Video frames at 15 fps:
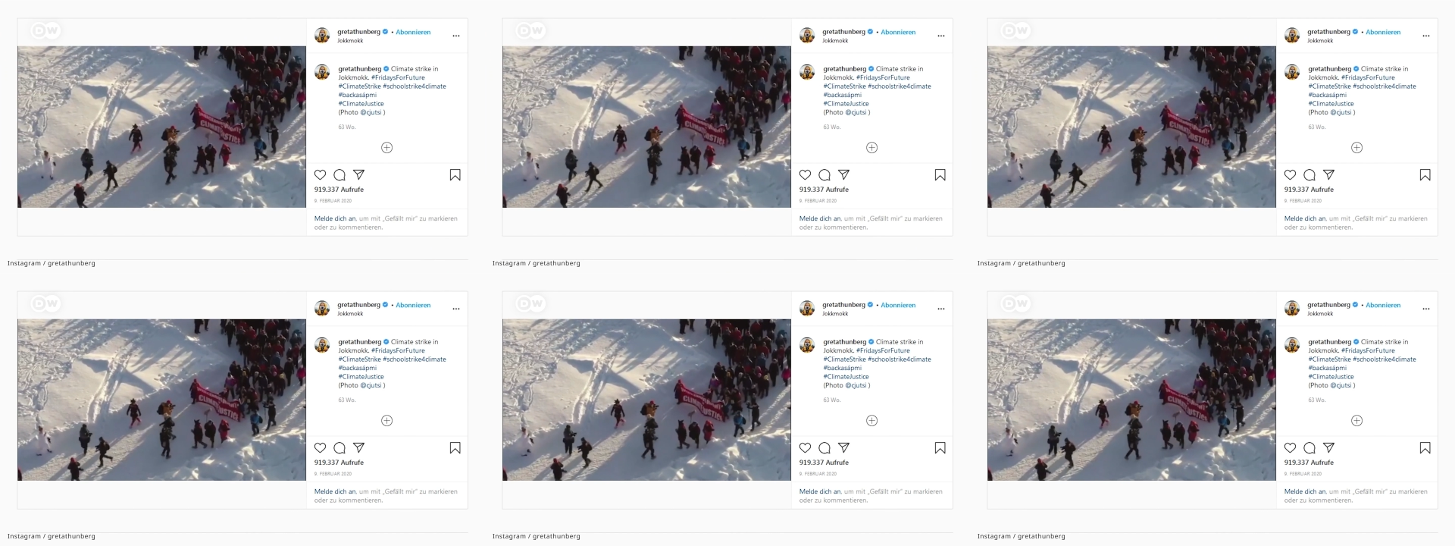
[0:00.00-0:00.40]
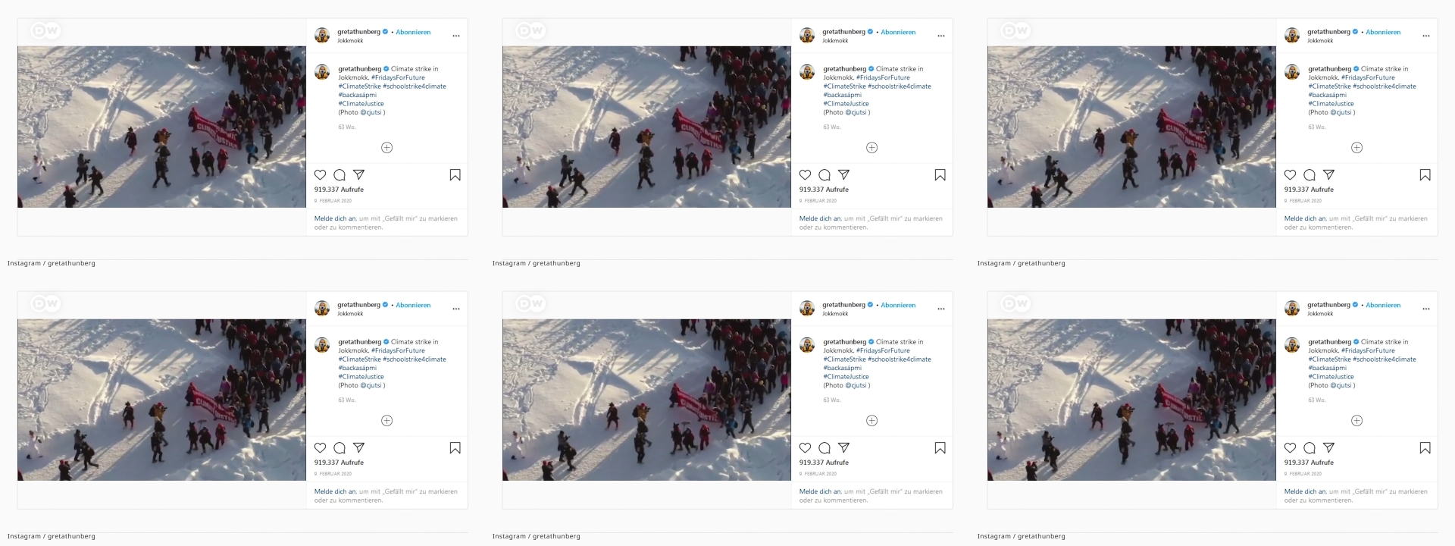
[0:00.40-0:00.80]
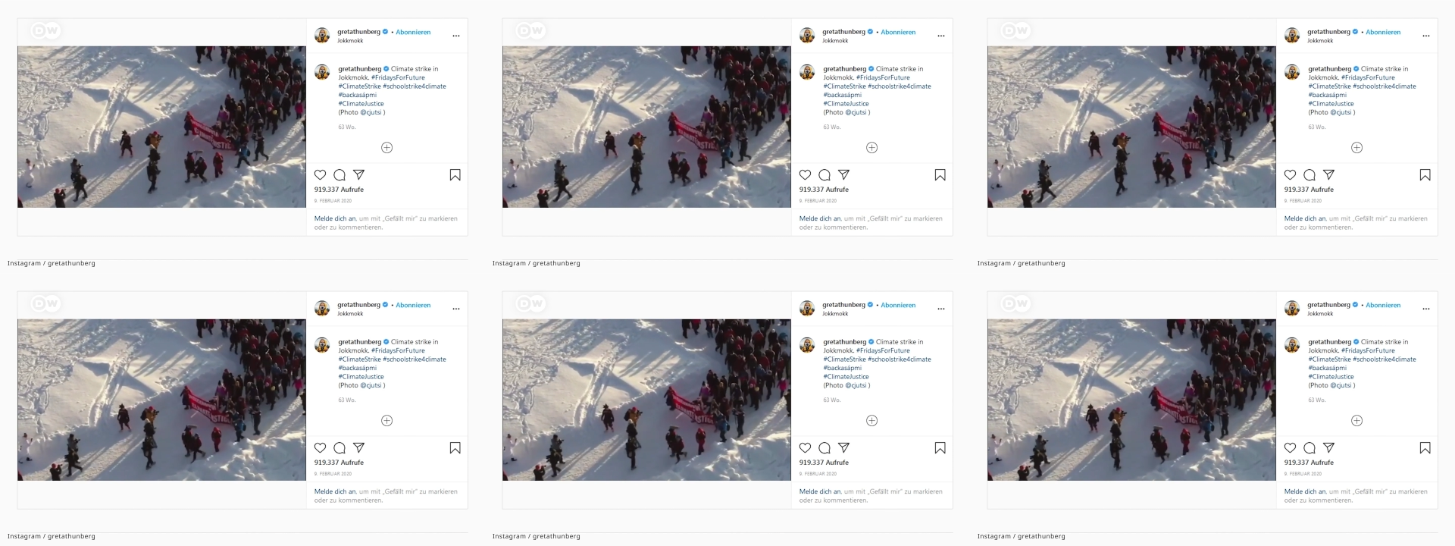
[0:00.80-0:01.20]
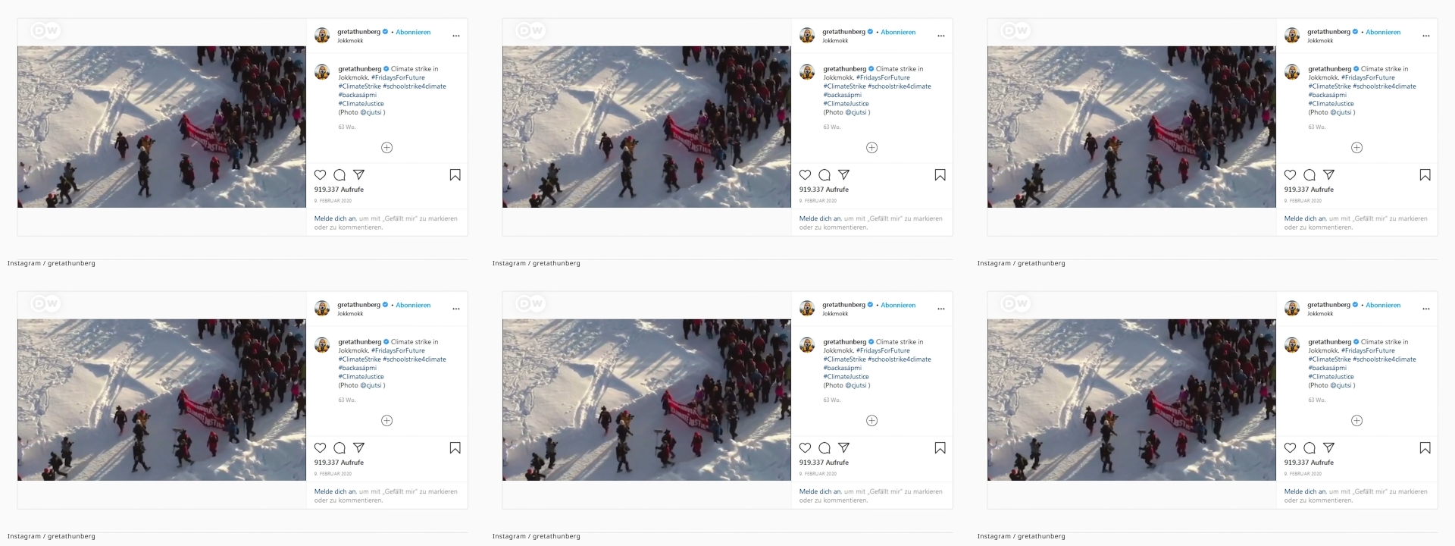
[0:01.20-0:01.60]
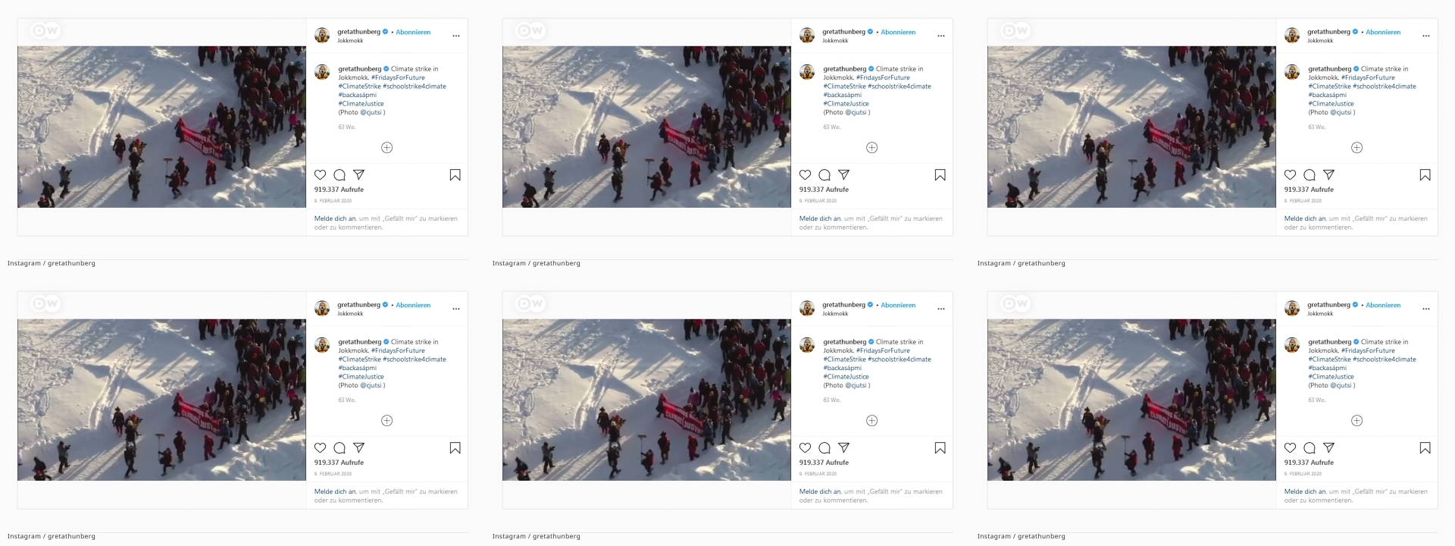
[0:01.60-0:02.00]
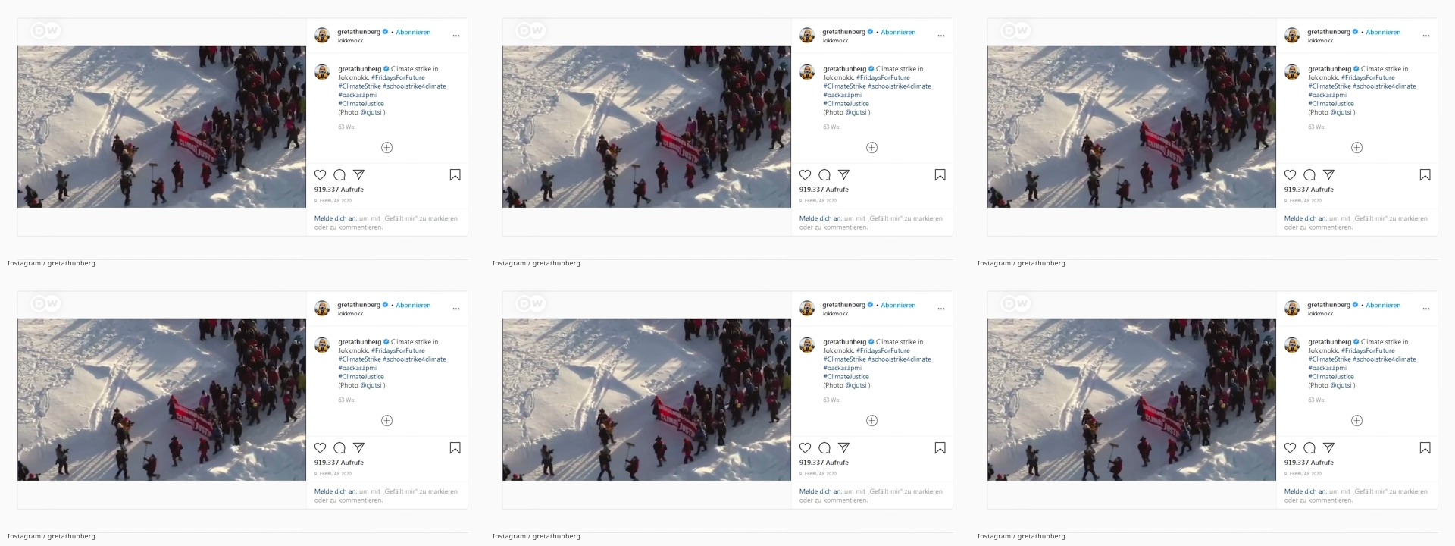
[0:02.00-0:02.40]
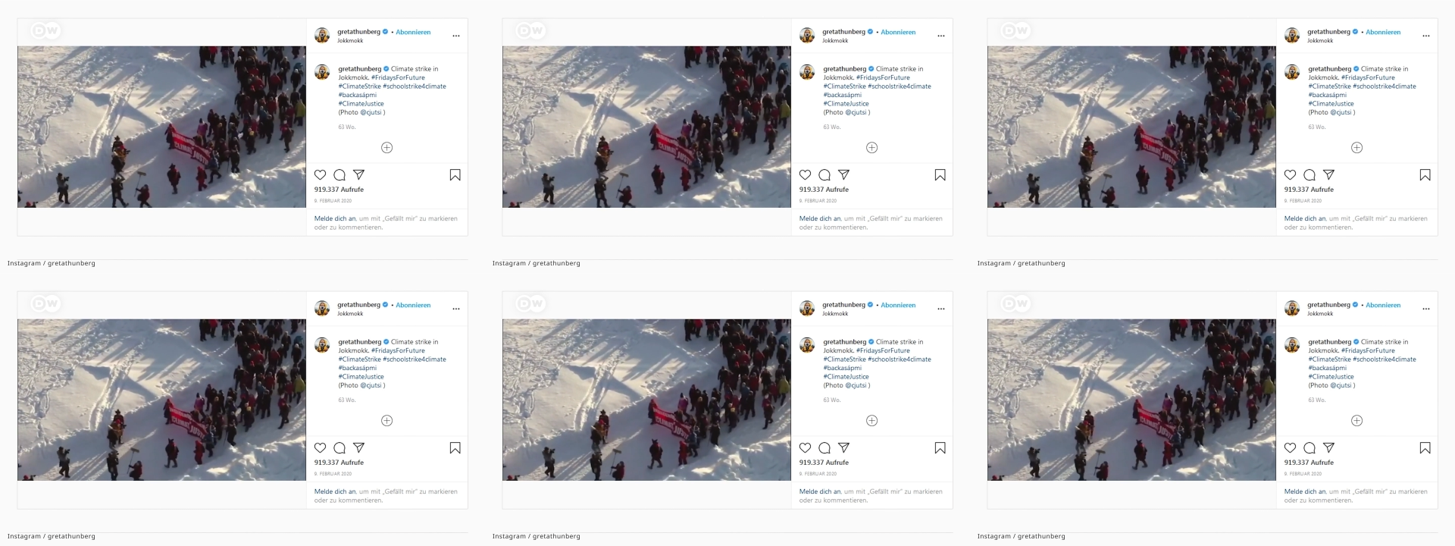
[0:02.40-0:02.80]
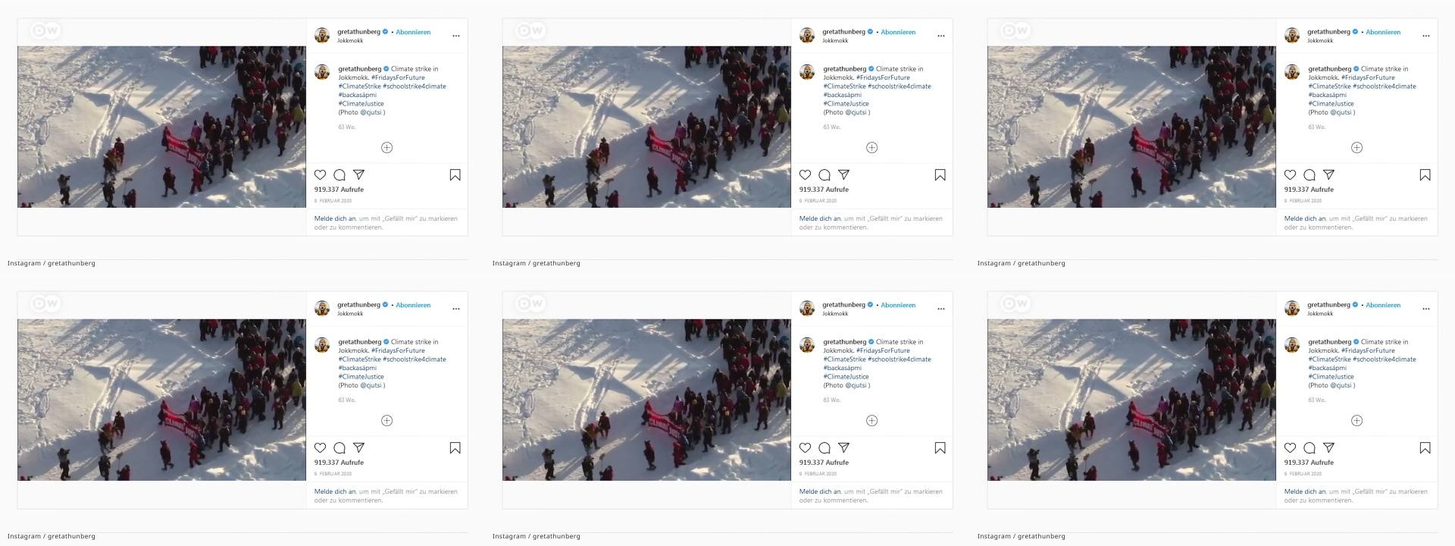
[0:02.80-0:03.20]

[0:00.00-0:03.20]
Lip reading: No face is visible, so there are no lips to read.